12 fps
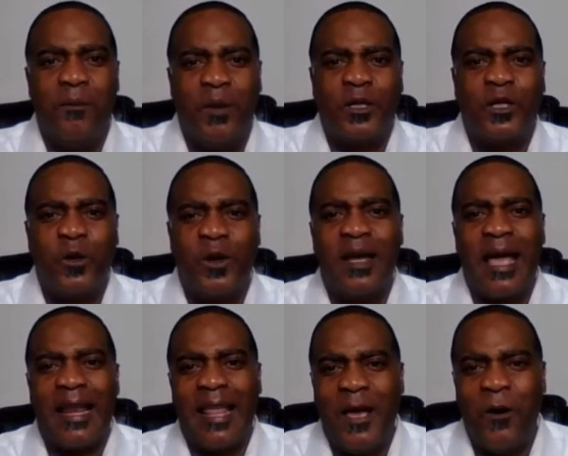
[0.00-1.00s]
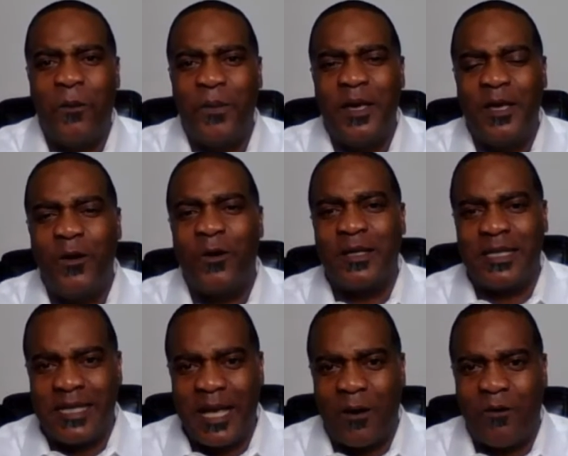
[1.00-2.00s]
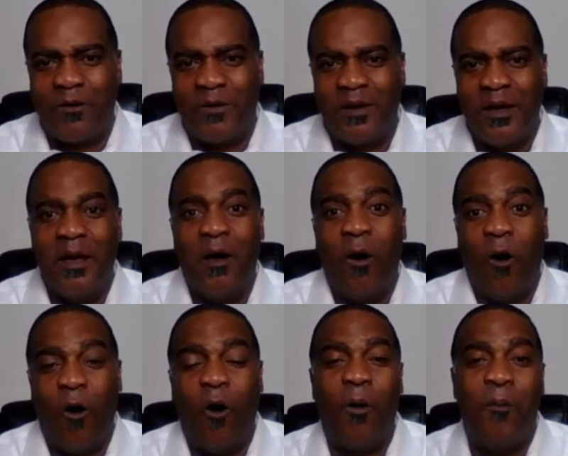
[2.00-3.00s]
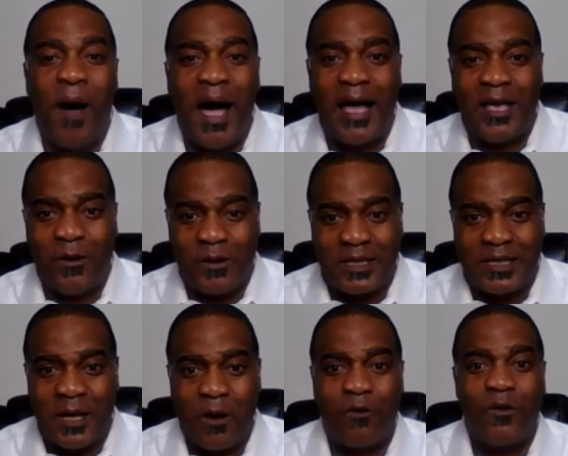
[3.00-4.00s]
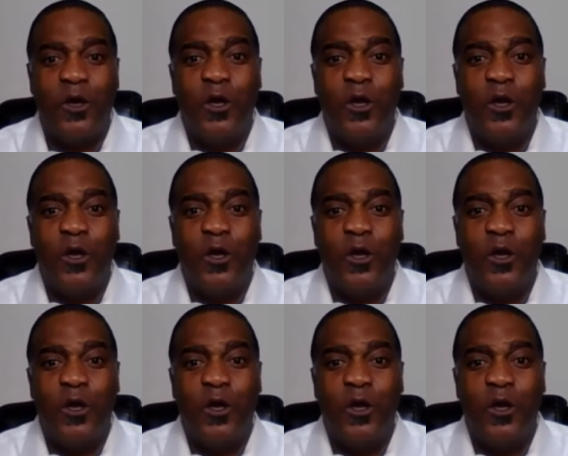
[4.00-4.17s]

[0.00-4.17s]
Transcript: But you're not helping yourself all by yourself.